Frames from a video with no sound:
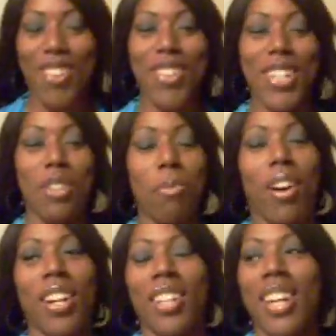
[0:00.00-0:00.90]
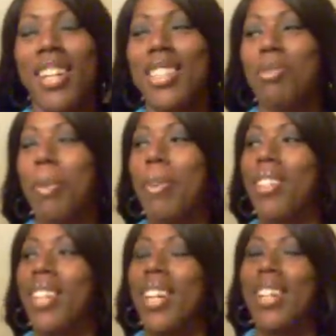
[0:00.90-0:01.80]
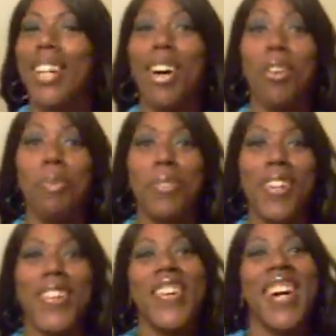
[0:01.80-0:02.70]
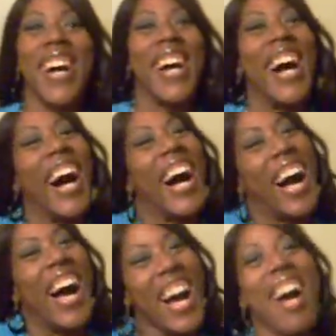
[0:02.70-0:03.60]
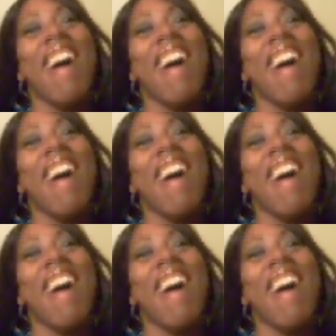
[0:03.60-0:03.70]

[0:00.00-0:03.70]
We're going to party like it's my birthday, huh? I hope so.